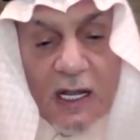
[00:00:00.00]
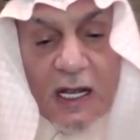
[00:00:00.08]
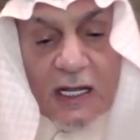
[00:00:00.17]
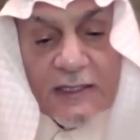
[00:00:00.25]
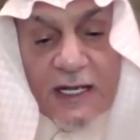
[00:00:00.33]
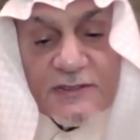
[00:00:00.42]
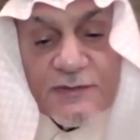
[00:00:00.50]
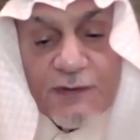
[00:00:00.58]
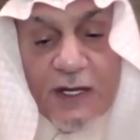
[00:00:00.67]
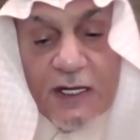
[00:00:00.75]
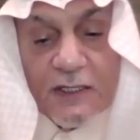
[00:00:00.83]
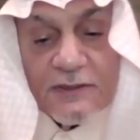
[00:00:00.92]
and has
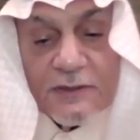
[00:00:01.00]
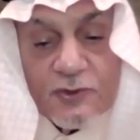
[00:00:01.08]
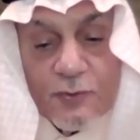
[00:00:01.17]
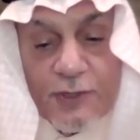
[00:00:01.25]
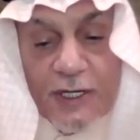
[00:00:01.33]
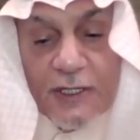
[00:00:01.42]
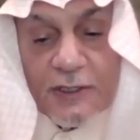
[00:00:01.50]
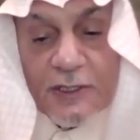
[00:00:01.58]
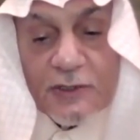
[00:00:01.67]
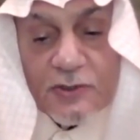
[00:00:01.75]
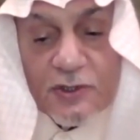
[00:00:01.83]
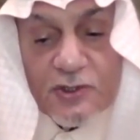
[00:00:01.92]
failed to bring
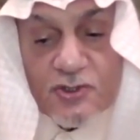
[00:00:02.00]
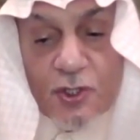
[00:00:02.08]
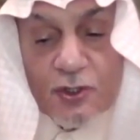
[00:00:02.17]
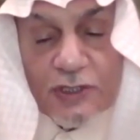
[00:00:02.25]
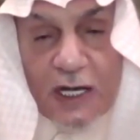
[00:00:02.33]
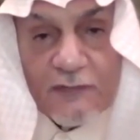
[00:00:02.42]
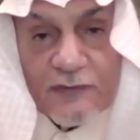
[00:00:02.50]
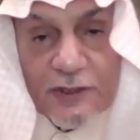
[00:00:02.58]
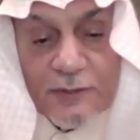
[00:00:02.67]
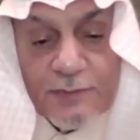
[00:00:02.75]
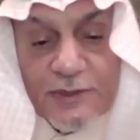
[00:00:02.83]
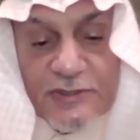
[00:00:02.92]
the sought
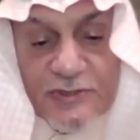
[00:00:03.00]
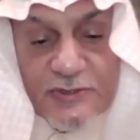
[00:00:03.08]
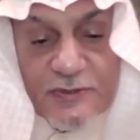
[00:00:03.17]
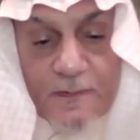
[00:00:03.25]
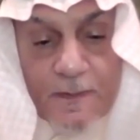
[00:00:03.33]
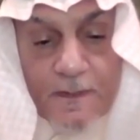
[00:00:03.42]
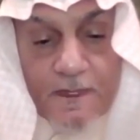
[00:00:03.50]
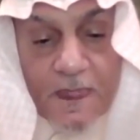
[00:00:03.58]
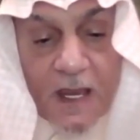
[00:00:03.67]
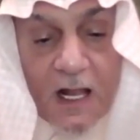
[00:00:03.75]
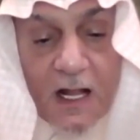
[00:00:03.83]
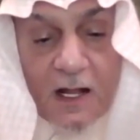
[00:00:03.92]
after peace.
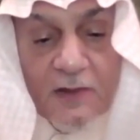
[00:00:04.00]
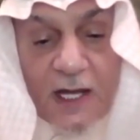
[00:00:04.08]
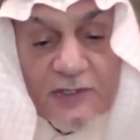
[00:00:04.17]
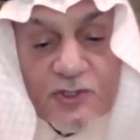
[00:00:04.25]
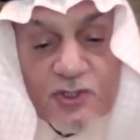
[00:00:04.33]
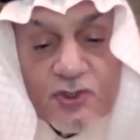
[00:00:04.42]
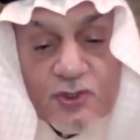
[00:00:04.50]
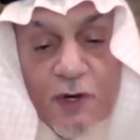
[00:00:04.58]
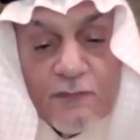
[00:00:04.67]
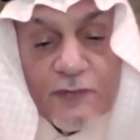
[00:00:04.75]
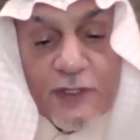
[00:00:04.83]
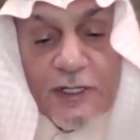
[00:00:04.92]
That issue
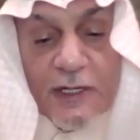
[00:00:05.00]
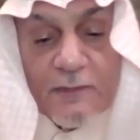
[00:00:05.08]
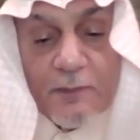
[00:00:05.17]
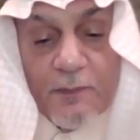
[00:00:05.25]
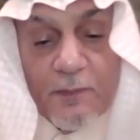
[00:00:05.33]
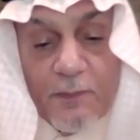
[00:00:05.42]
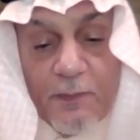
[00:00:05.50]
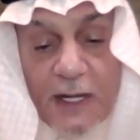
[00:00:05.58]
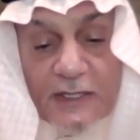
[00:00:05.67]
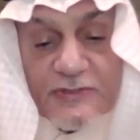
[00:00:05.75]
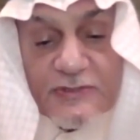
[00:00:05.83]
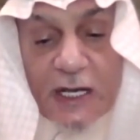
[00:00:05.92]
of freeing
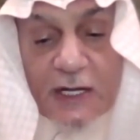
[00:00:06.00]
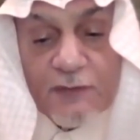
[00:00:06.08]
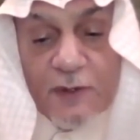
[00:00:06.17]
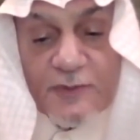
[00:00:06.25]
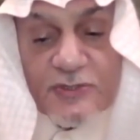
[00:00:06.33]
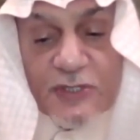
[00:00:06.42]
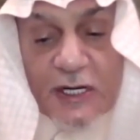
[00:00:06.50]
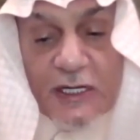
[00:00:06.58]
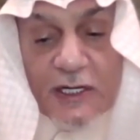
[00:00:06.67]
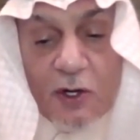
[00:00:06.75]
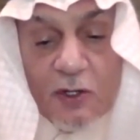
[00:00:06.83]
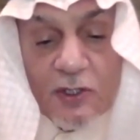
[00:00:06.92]
Palestine from
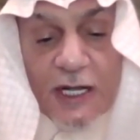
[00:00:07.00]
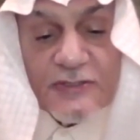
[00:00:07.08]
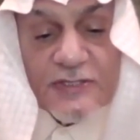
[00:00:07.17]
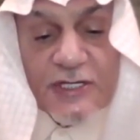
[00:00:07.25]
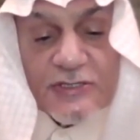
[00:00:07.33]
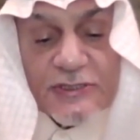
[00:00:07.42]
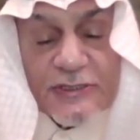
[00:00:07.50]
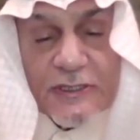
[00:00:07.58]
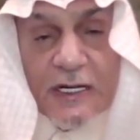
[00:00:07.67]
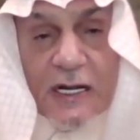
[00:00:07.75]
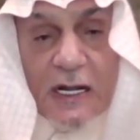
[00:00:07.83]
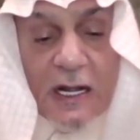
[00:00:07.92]
Israeli
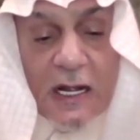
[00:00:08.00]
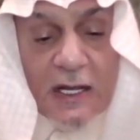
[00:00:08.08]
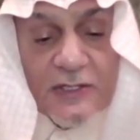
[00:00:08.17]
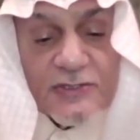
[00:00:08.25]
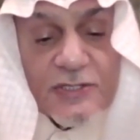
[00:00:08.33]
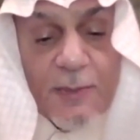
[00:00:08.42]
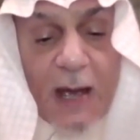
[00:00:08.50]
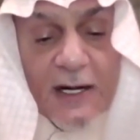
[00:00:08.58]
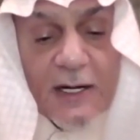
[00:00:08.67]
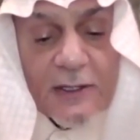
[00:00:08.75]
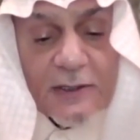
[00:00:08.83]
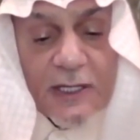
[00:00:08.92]
colonization is the
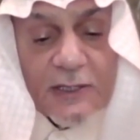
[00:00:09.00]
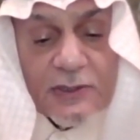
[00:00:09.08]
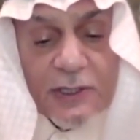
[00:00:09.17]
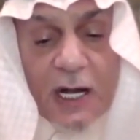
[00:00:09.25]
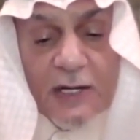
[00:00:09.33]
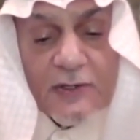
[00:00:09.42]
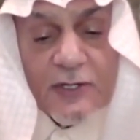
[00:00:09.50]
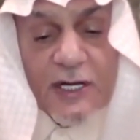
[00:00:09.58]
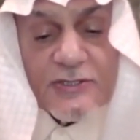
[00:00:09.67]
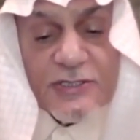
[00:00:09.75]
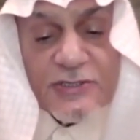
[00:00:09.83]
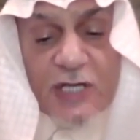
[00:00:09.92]
banner that Iran
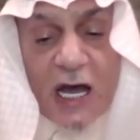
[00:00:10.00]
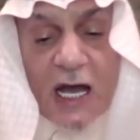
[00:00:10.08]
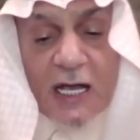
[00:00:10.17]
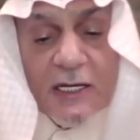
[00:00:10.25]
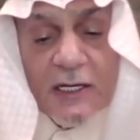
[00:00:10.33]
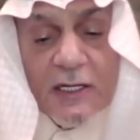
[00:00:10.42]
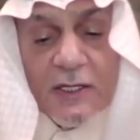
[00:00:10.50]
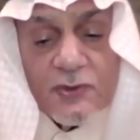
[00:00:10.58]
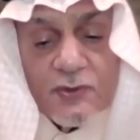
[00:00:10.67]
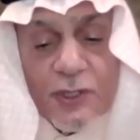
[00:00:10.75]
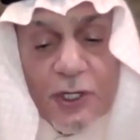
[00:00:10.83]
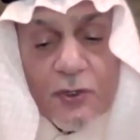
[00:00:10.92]
raises high
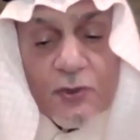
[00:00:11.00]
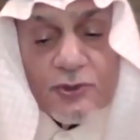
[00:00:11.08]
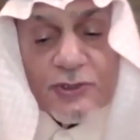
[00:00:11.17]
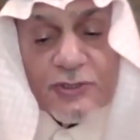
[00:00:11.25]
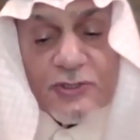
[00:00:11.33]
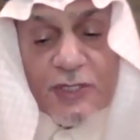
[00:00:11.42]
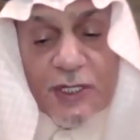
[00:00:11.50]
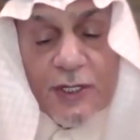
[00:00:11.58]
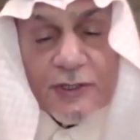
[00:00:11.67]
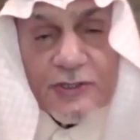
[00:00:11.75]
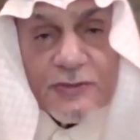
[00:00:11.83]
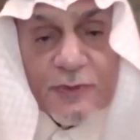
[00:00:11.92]
to recruit its
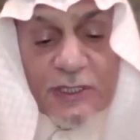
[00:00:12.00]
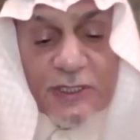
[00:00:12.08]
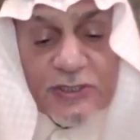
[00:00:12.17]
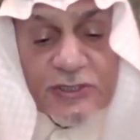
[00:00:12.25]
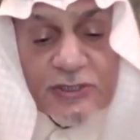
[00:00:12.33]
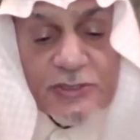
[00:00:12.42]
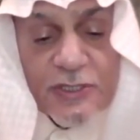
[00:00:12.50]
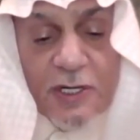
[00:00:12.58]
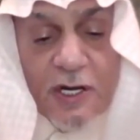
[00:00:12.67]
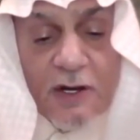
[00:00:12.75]
terrorist militias